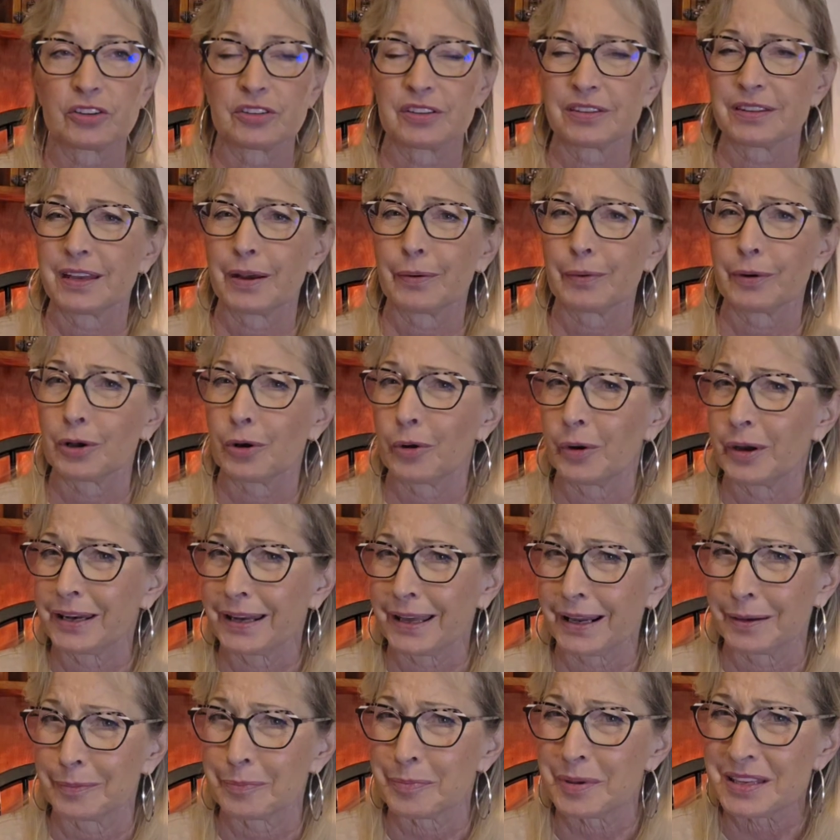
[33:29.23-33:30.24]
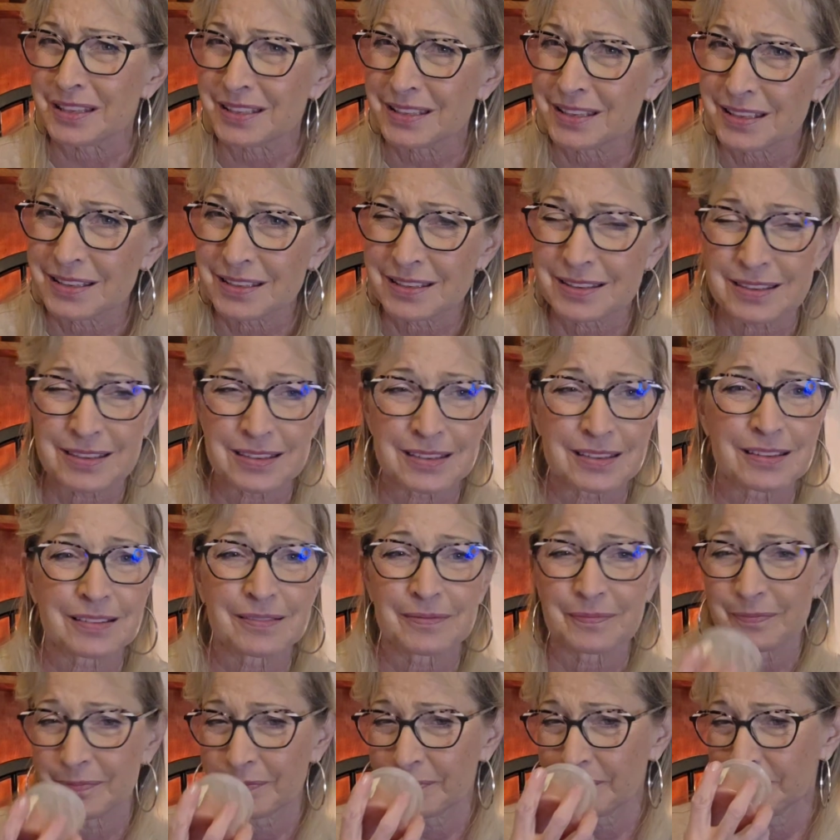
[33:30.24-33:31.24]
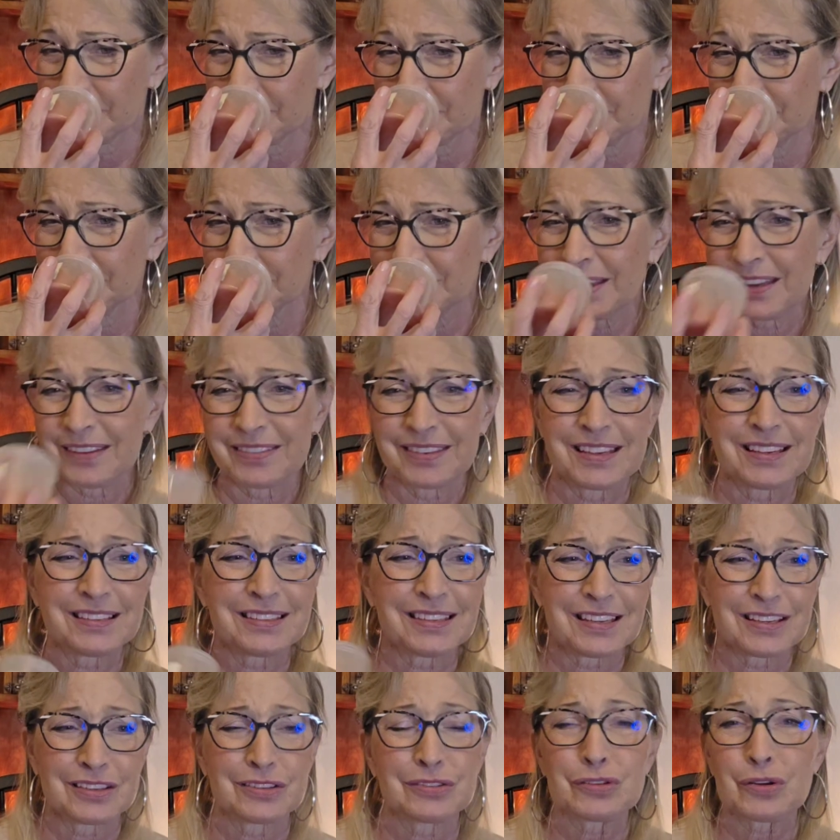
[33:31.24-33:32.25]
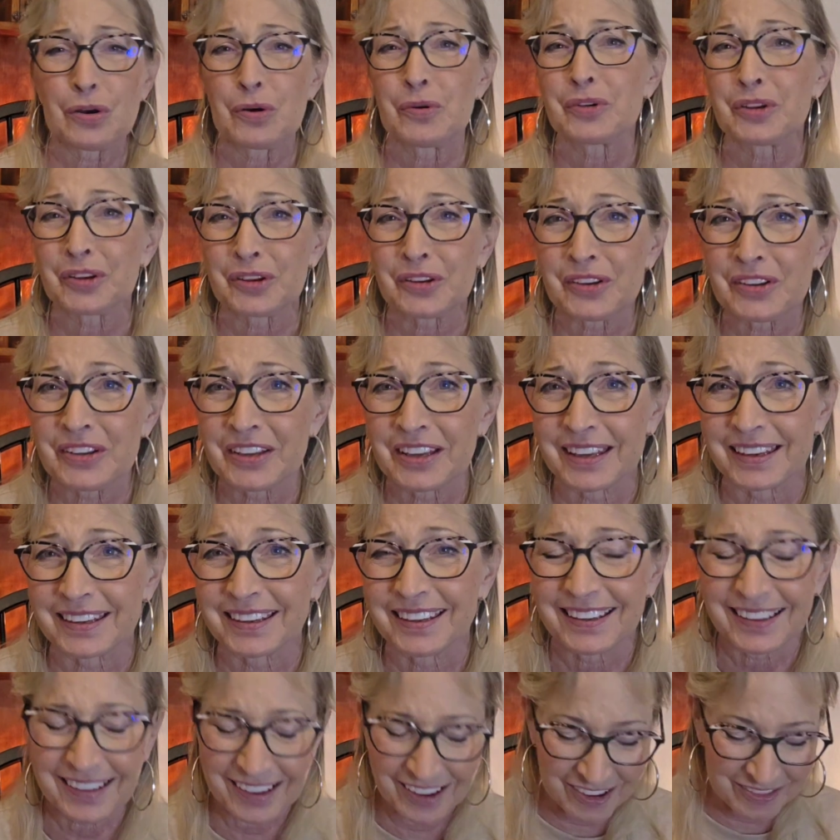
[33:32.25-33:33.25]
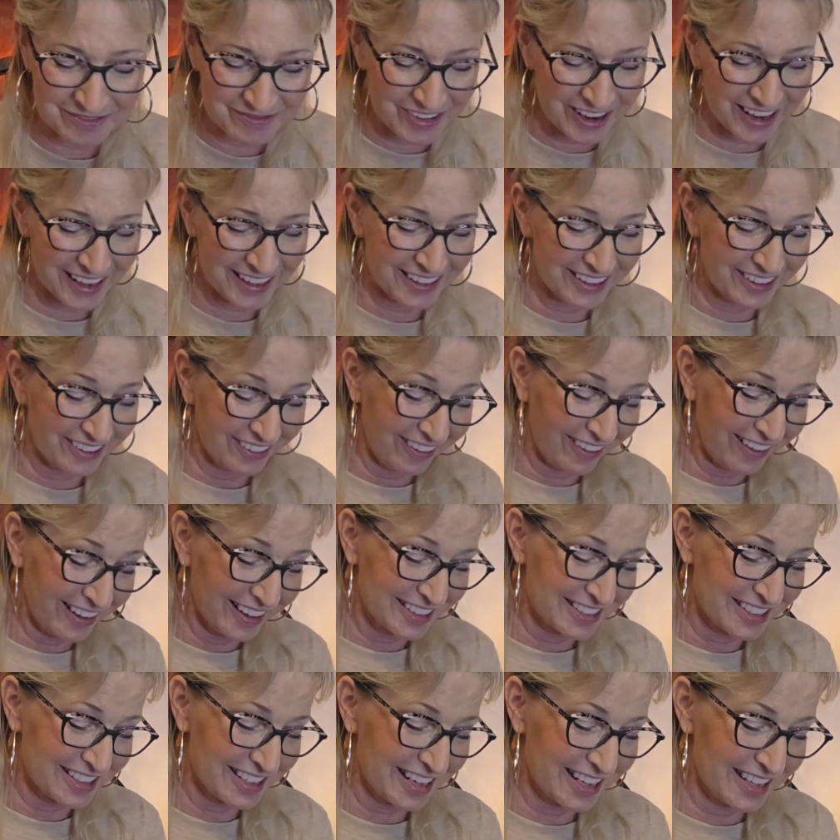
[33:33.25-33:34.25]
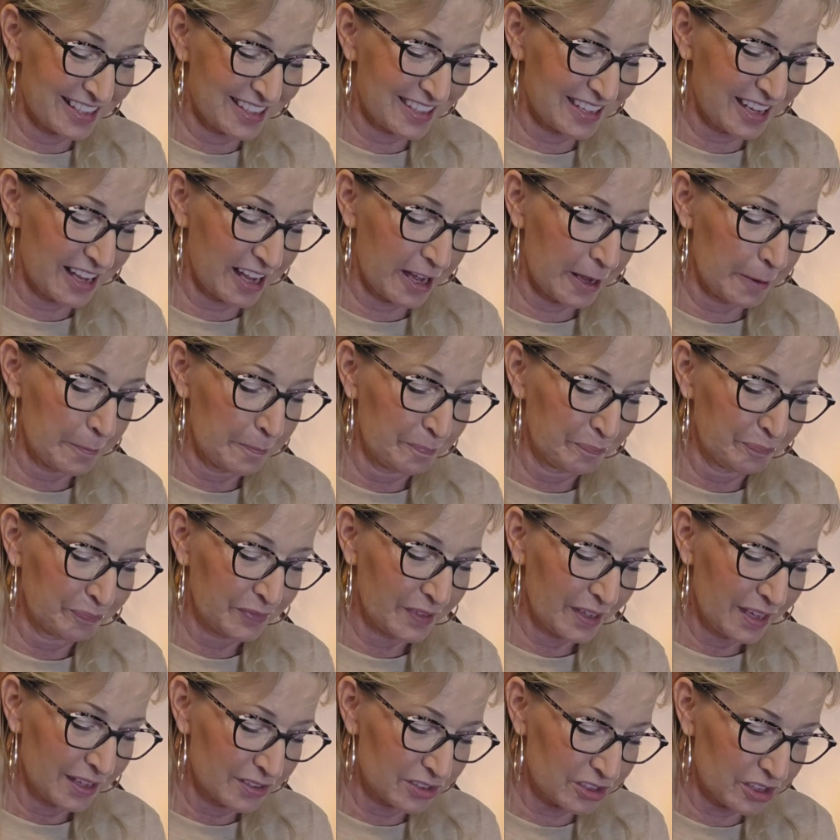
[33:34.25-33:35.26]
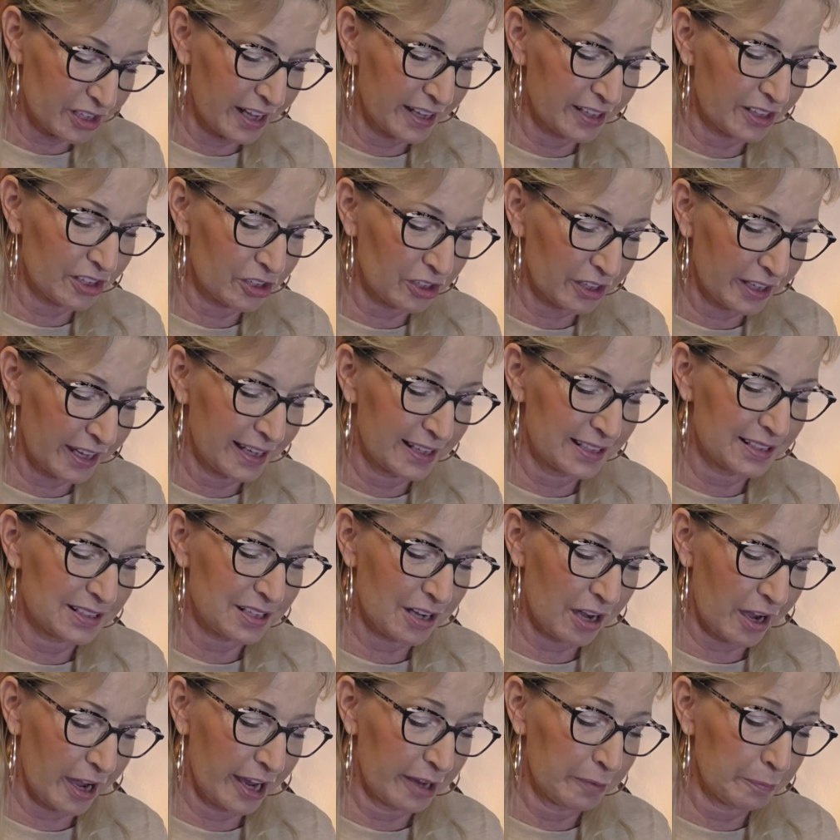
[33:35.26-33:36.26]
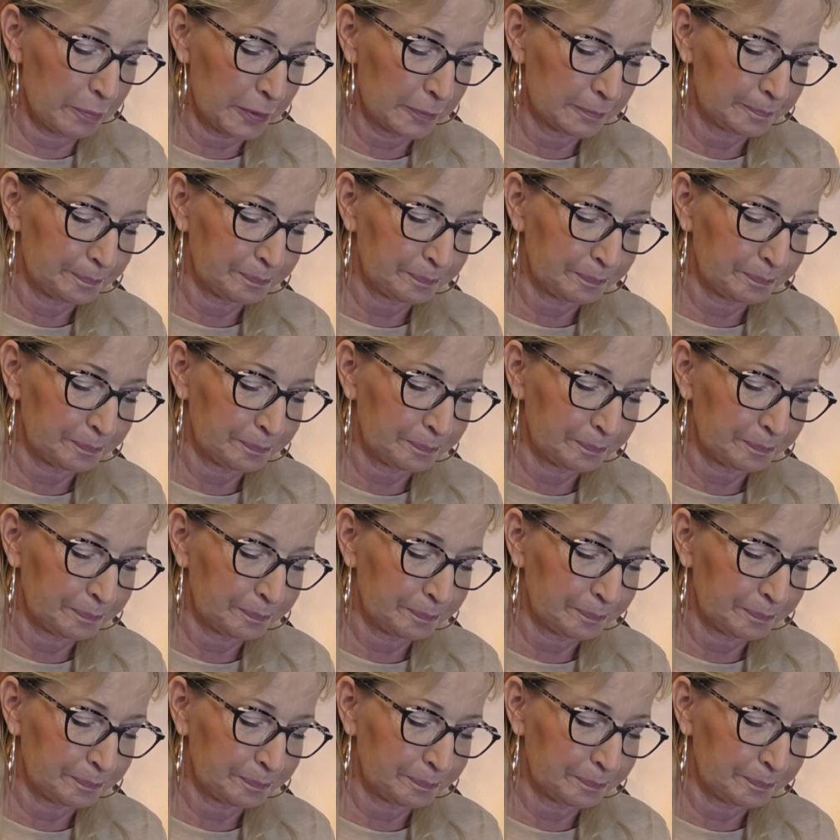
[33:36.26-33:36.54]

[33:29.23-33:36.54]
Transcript: that they were going out of business. This is so good. Oh my gosh. It's a cider lane type.